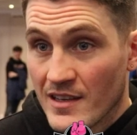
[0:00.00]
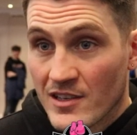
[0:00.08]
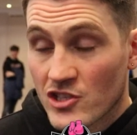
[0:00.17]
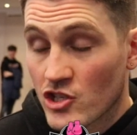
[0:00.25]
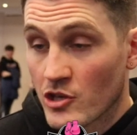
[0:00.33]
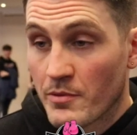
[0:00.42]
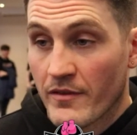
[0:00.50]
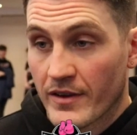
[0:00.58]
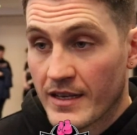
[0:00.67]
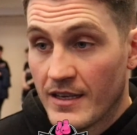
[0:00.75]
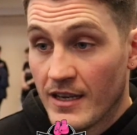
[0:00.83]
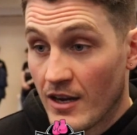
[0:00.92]
super.
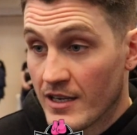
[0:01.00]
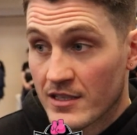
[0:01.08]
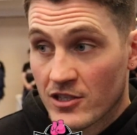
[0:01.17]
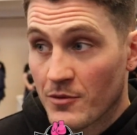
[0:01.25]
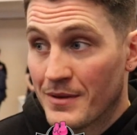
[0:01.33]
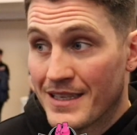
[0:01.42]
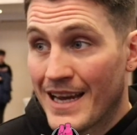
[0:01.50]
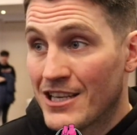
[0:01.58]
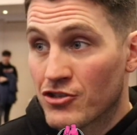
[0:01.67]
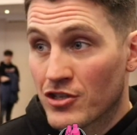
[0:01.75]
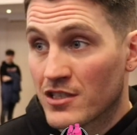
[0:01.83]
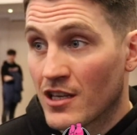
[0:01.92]
He's super
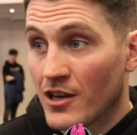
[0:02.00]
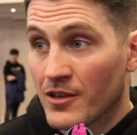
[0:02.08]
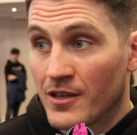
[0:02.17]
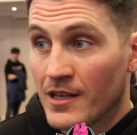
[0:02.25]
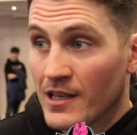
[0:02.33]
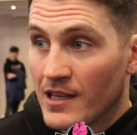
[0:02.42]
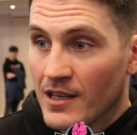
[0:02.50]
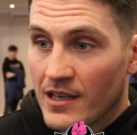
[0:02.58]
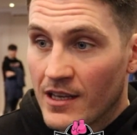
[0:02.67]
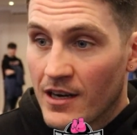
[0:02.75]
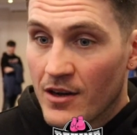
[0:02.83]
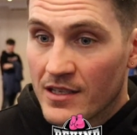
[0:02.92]
dangerous. So.
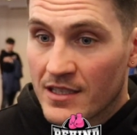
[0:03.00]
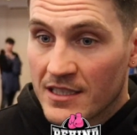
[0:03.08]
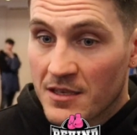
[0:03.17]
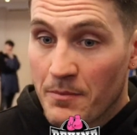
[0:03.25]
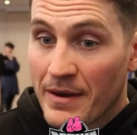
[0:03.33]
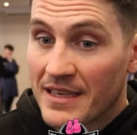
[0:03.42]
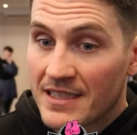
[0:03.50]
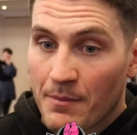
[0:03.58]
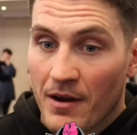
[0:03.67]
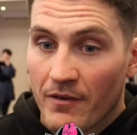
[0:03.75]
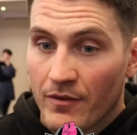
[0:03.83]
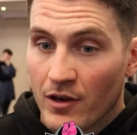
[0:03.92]
It's a big
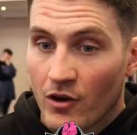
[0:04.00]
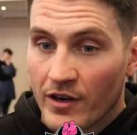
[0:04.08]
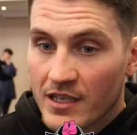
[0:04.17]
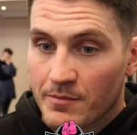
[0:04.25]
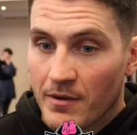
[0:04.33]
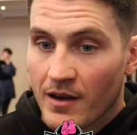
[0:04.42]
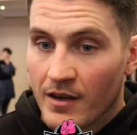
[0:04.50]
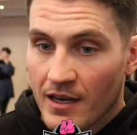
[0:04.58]
step up for Lawrence, but